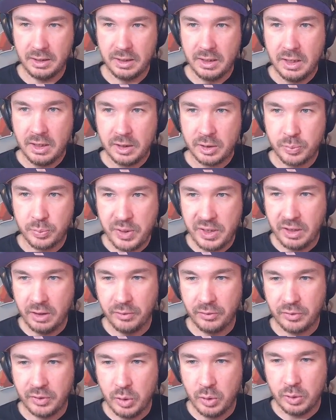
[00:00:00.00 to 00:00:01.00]
Speaking
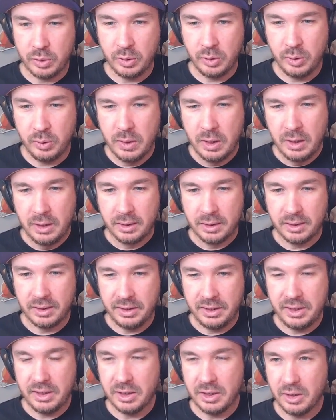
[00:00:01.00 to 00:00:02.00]
of Goku,
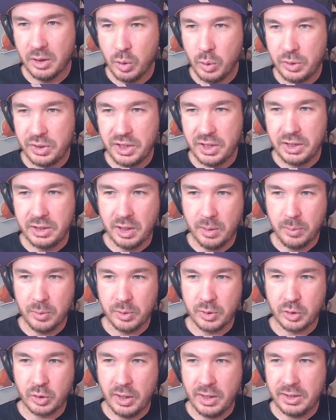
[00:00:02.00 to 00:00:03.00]
the OG Double
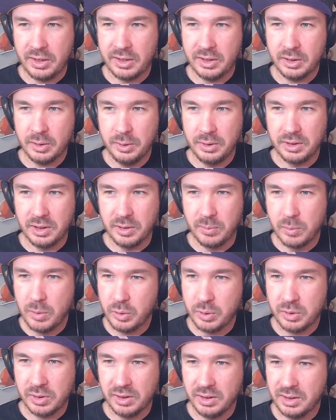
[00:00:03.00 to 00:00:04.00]
Strike, this one's in
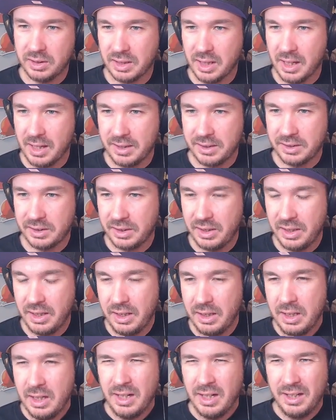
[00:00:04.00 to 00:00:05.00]
most lists I see.
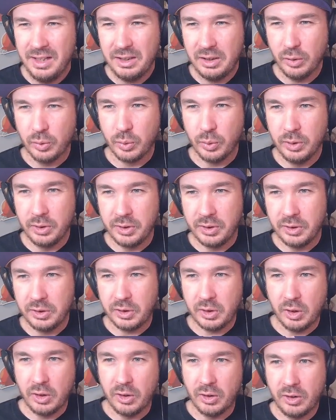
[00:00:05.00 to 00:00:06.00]
This is a really good
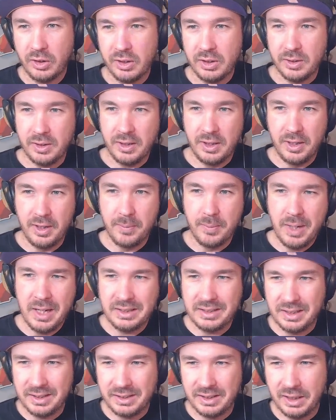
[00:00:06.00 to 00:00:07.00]
card.
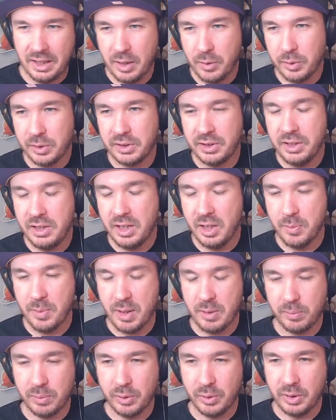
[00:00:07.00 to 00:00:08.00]
As I said, I was thinking
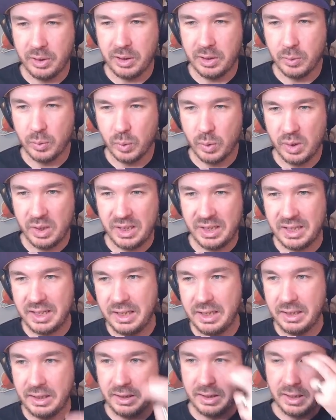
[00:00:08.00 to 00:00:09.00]
about putting one
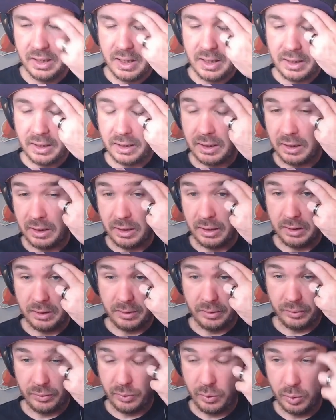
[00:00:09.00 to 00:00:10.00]
in
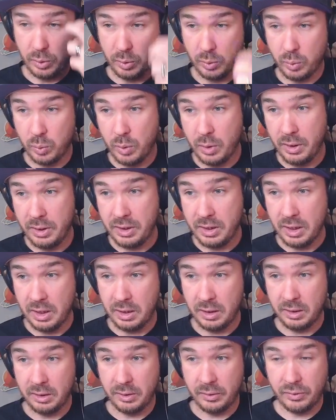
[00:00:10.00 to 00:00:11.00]
for one
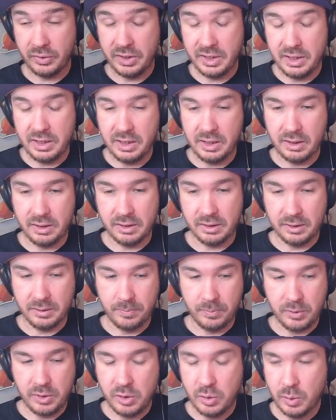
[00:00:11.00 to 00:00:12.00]
of the
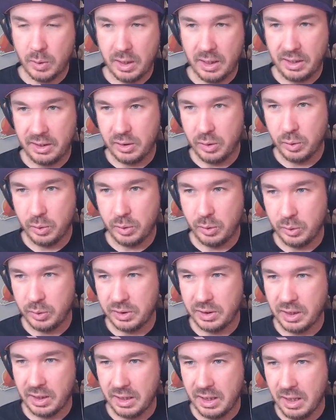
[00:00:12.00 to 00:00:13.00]
UI Gokus
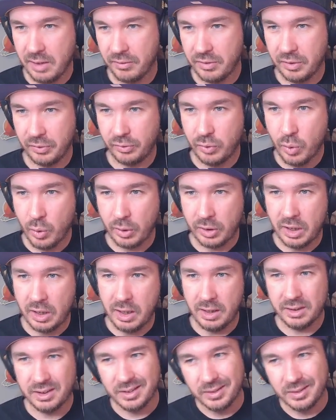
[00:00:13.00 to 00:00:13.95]
that I have the 4 cost.